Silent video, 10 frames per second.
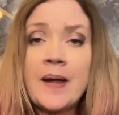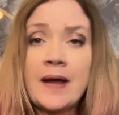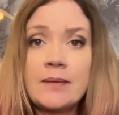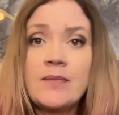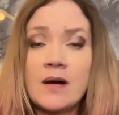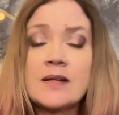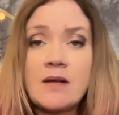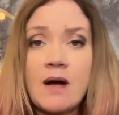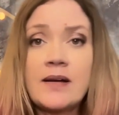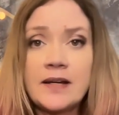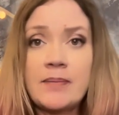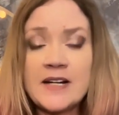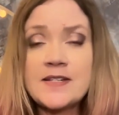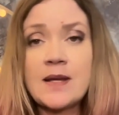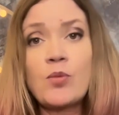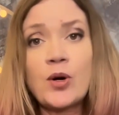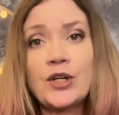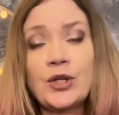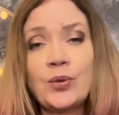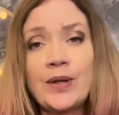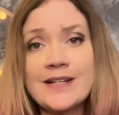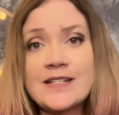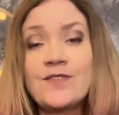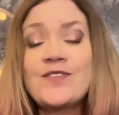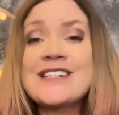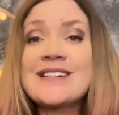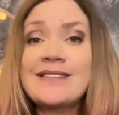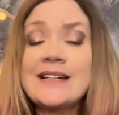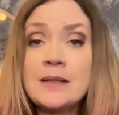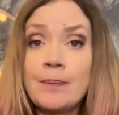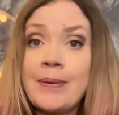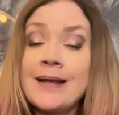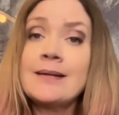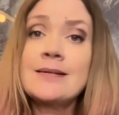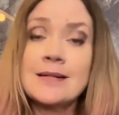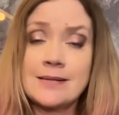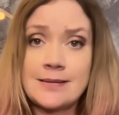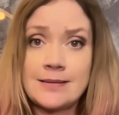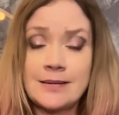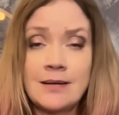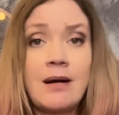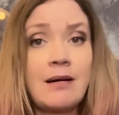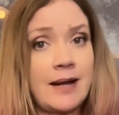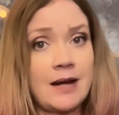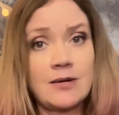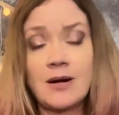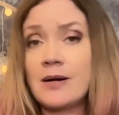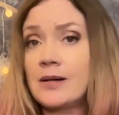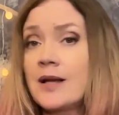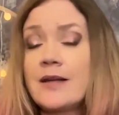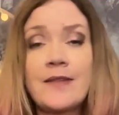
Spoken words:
I am not talking about someone who is physically dependent on alcohol.